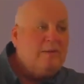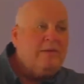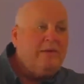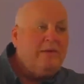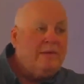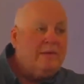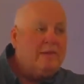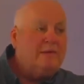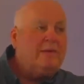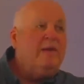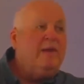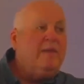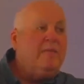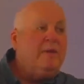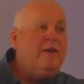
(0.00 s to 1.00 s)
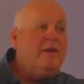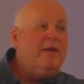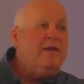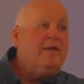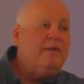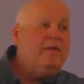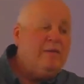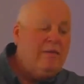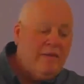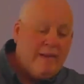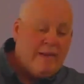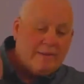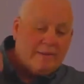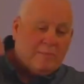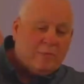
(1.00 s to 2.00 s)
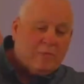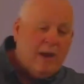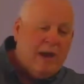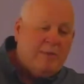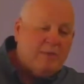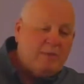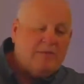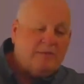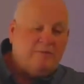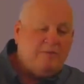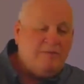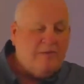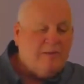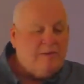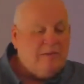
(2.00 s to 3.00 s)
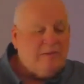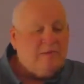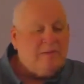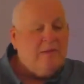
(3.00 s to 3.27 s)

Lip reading: Yes and amen. That's a promise of his.